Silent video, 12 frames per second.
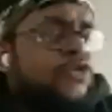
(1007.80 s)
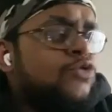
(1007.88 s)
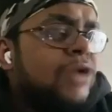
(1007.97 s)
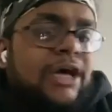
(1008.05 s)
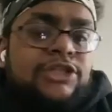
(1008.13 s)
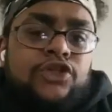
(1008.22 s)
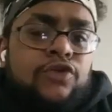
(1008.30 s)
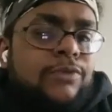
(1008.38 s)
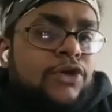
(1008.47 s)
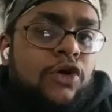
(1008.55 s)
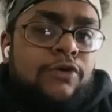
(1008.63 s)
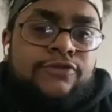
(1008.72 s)
do you not show
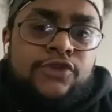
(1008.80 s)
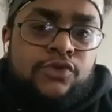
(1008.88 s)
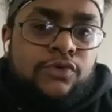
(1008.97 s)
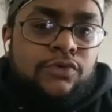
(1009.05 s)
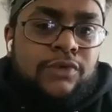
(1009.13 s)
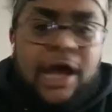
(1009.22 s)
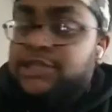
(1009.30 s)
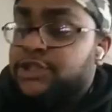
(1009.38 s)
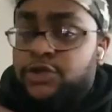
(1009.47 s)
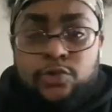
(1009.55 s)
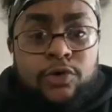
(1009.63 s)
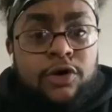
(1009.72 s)
me off too? I
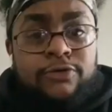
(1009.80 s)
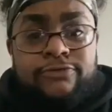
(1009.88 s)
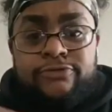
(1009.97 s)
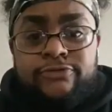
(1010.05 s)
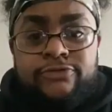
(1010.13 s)
show you off.